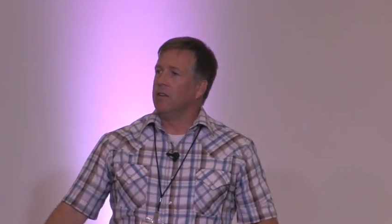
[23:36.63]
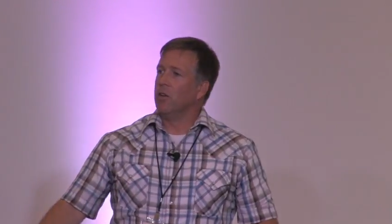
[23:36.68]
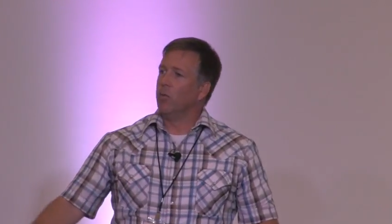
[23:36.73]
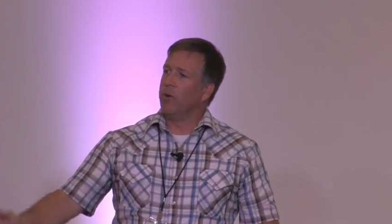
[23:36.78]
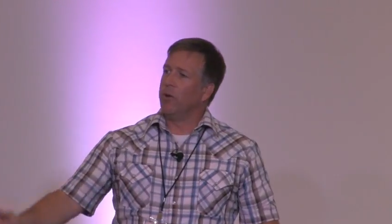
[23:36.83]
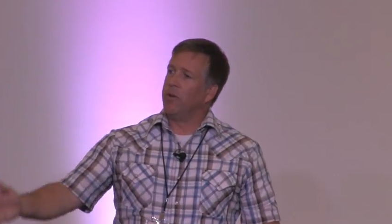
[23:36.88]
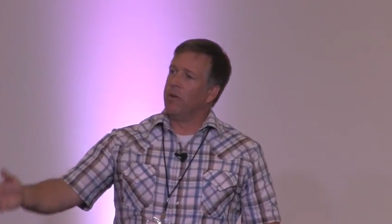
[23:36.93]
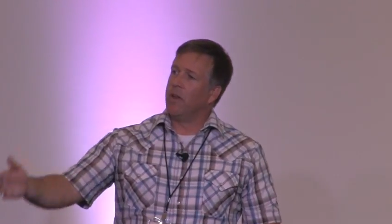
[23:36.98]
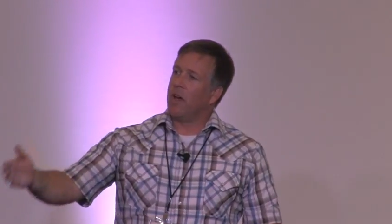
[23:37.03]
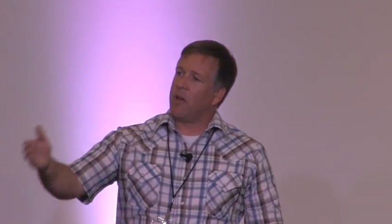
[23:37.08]

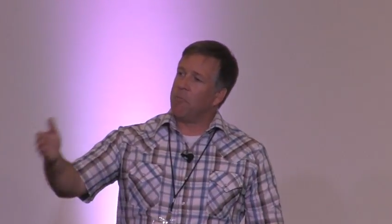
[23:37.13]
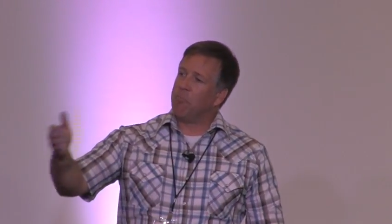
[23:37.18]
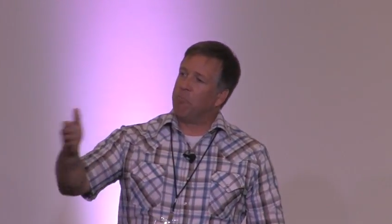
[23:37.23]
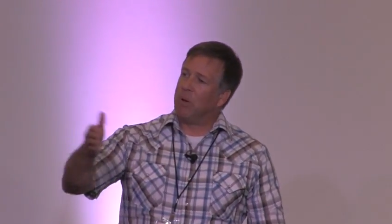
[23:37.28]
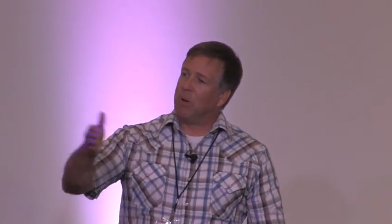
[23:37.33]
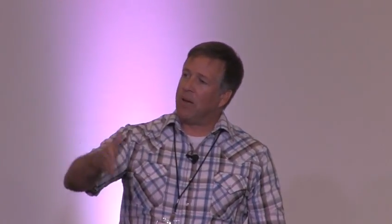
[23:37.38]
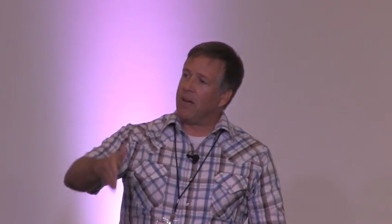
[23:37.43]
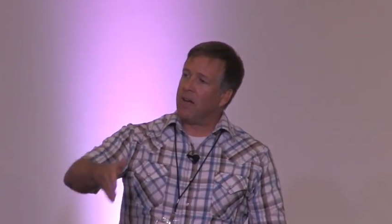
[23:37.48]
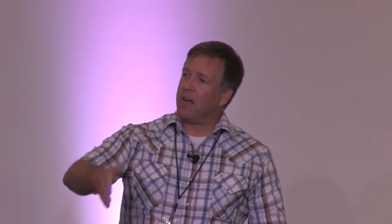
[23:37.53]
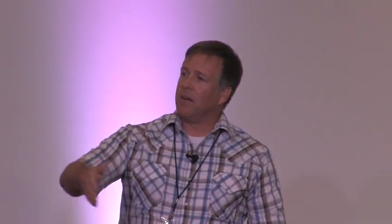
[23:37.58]
that we'd
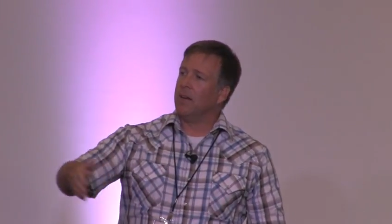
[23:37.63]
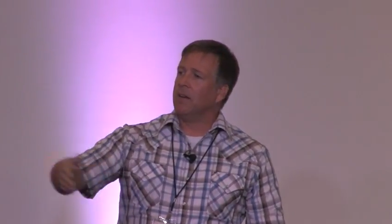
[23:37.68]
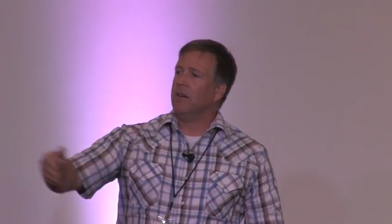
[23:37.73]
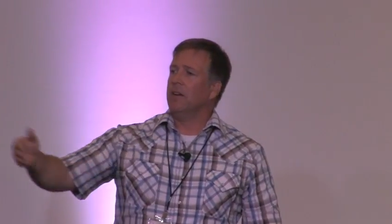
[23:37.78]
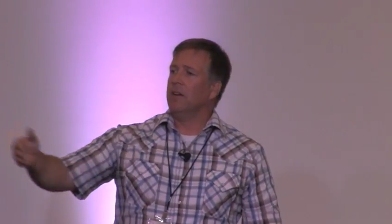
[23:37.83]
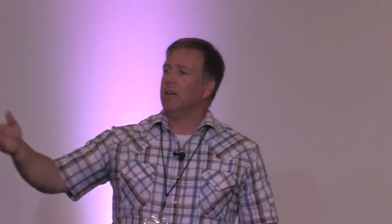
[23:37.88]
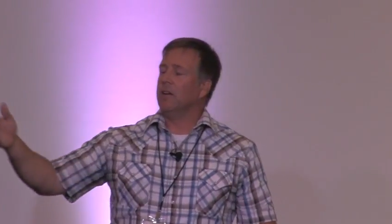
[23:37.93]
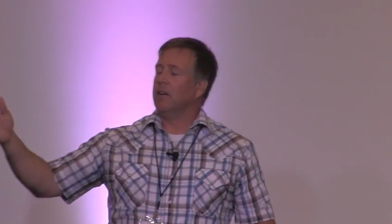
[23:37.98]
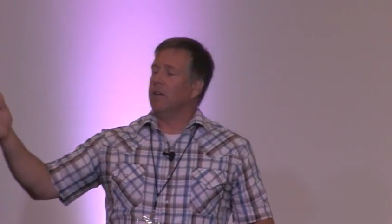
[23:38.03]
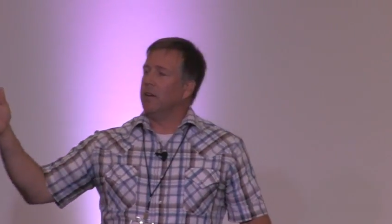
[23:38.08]
not be
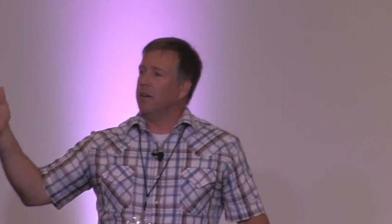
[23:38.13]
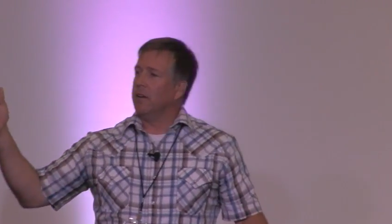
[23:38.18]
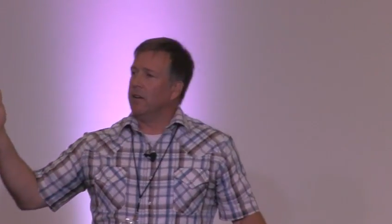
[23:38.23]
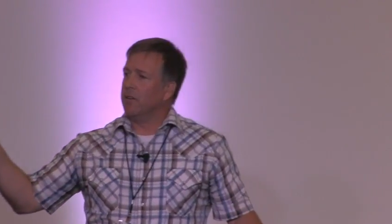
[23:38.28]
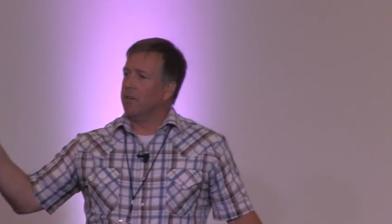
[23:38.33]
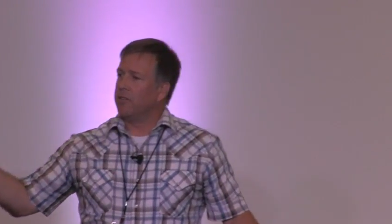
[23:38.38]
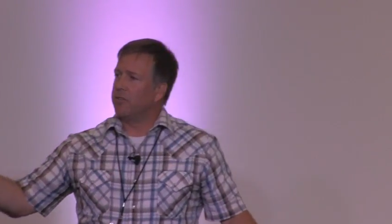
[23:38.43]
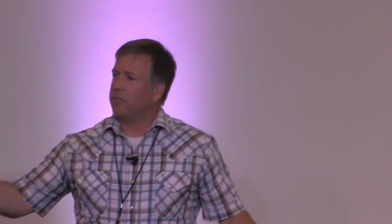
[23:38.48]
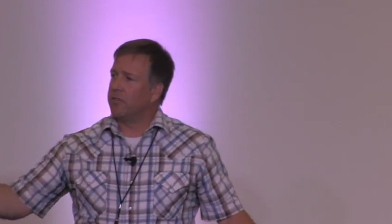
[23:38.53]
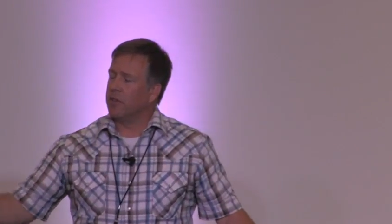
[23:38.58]

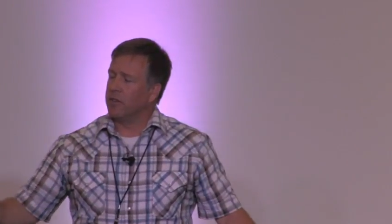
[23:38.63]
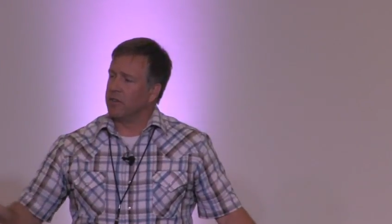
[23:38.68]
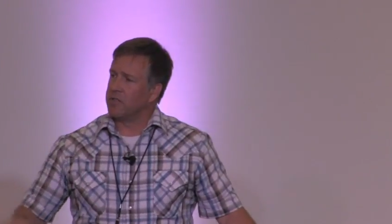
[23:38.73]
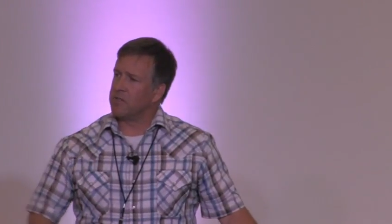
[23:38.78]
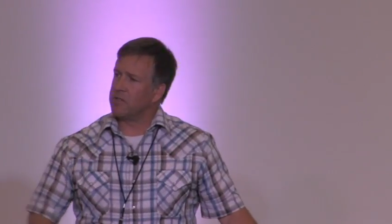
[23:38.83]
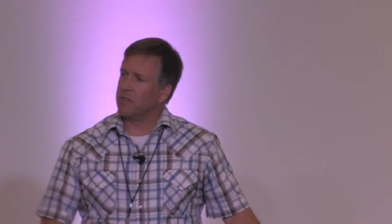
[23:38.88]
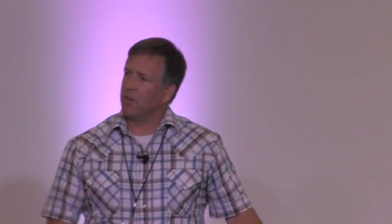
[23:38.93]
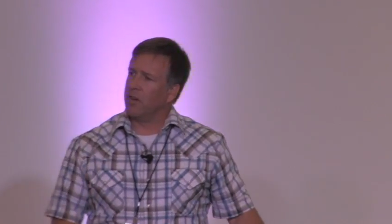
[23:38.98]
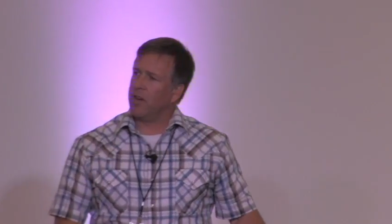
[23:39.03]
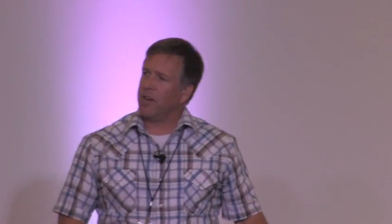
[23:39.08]

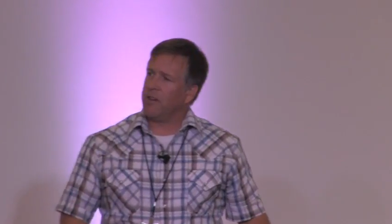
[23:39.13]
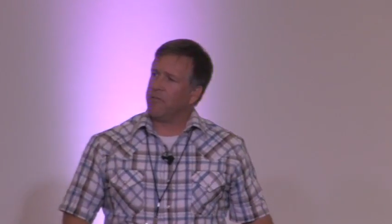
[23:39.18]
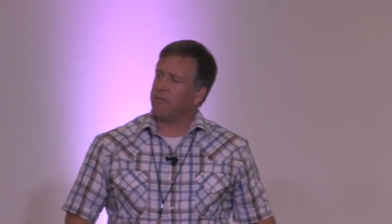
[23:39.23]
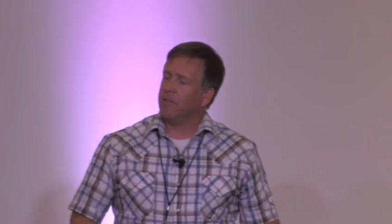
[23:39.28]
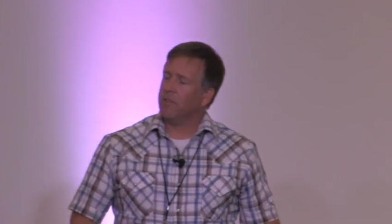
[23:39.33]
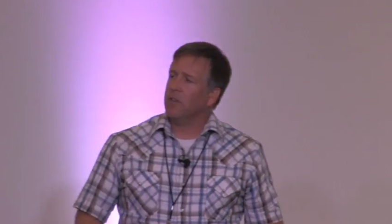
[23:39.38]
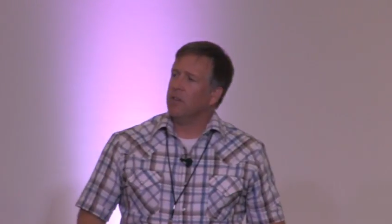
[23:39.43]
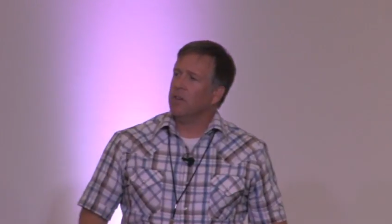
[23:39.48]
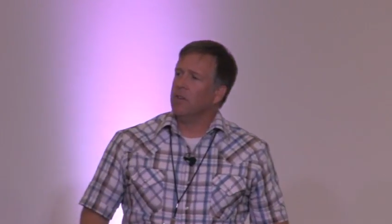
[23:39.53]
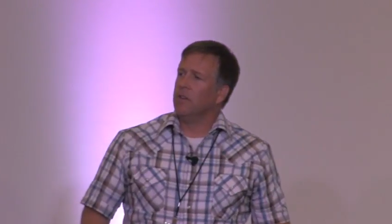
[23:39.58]
a,
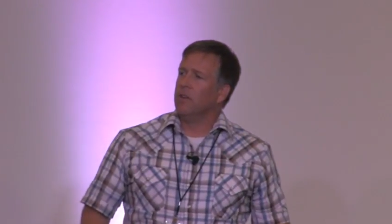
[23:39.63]
slave